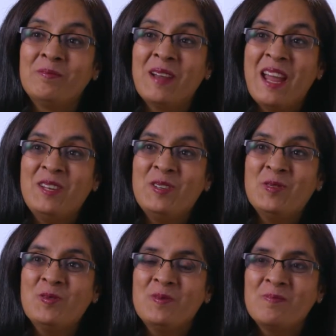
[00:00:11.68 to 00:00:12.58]
brand
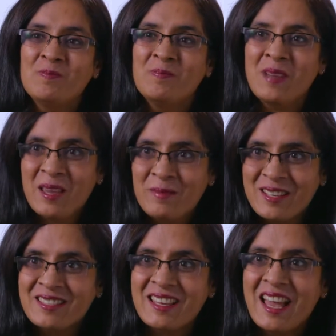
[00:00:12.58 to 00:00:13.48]
new
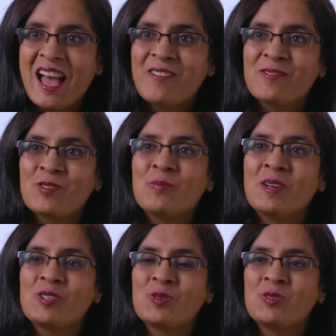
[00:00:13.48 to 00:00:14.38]
babies. They have so
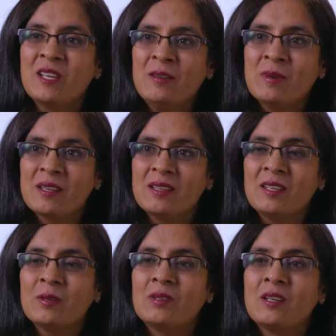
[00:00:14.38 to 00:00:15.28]
much to deal with.
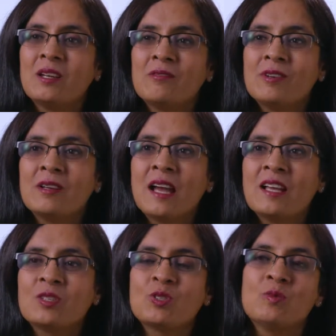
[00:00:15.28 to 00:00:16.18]
Their liver
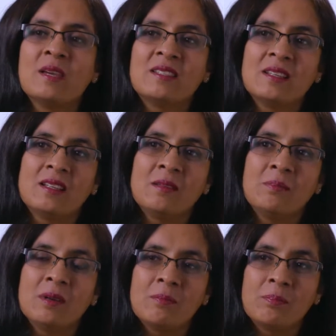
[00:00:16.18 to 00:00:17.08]
has to basically
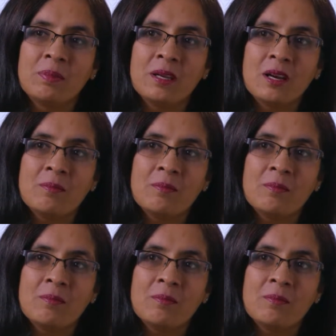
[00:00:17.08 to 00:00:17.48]
pick